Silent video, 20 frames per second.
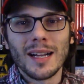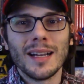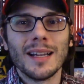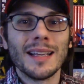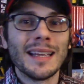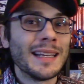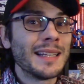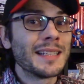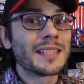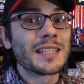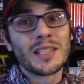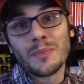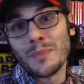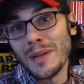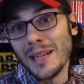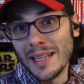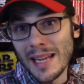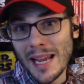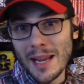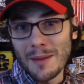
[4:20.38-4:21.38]
It is a
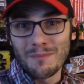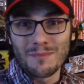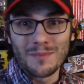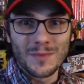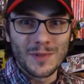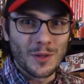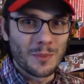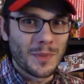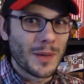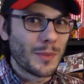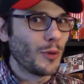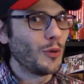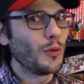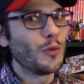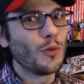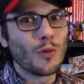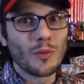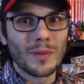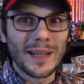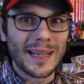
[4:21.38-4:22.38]
speed game, so people who
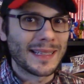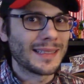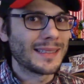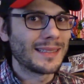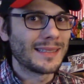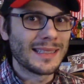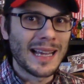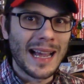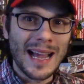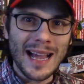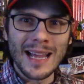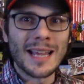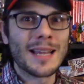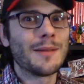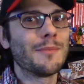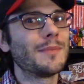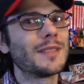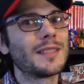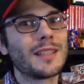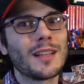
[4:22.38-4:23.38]
don't like
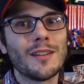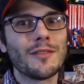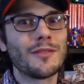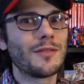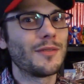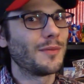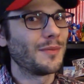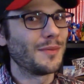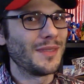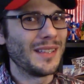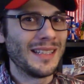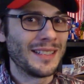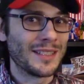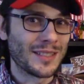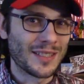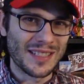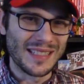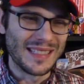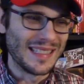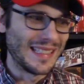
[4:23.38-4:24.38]
time stuff,
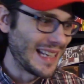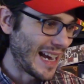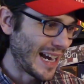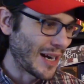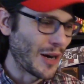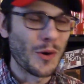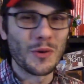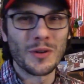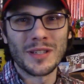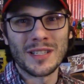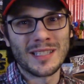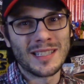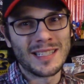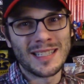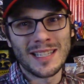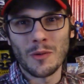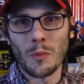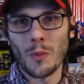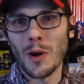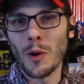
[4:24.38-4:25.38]
it's not going to
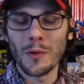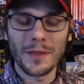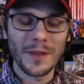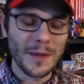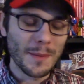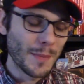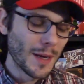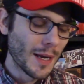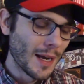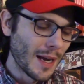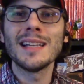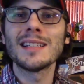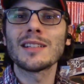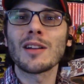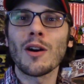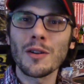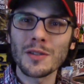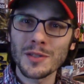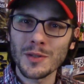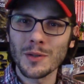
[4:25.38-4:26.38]
sit well with them. It's
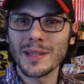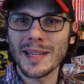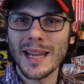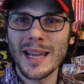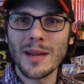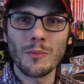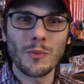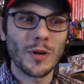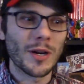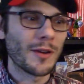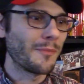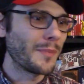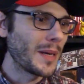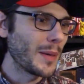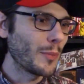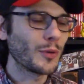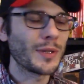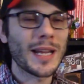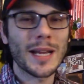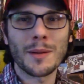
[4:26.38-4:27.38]
also a game where
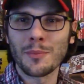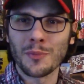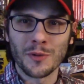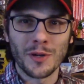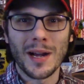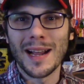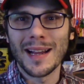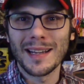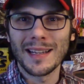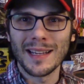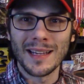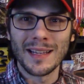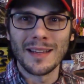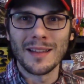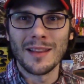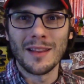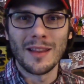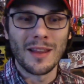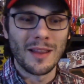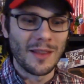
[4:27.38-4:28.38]
people take pride
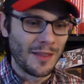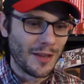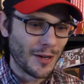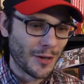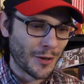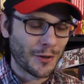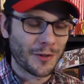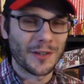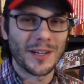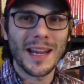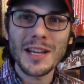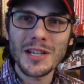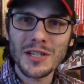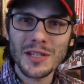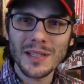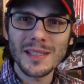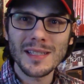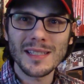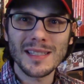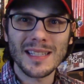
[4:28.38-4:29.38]
in their
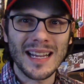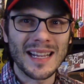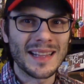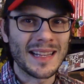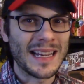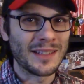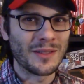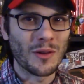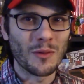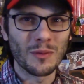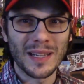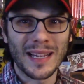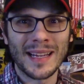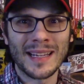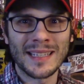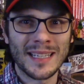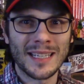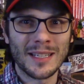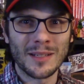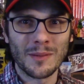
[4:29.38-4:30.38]
creations and they don't like
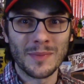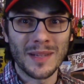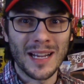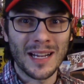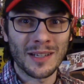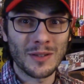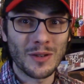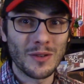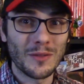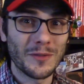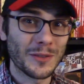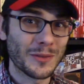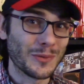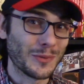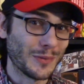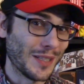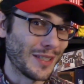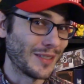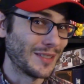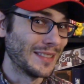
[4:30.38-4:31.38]
seeing them knocked over.
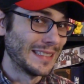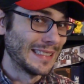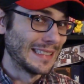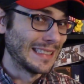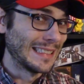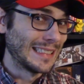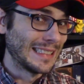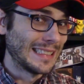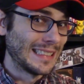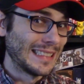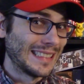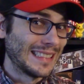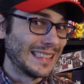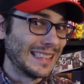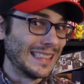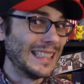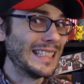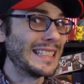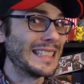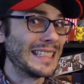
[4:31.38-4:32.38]
Well,
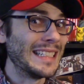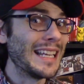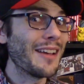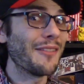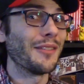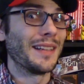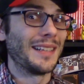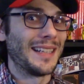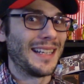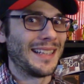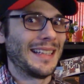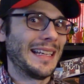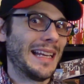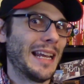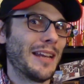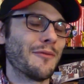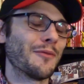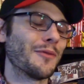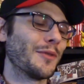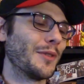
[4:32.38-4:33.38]
this is definitely not the
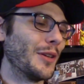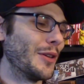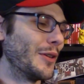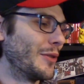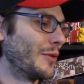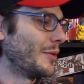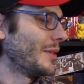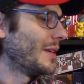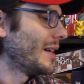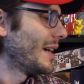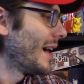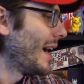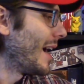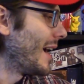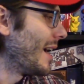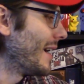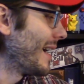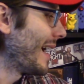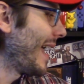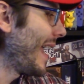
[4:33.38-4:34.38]
game for you.
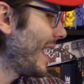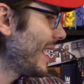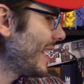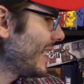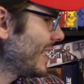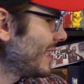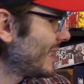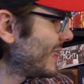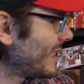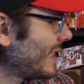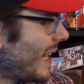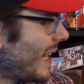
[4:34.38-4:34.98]
And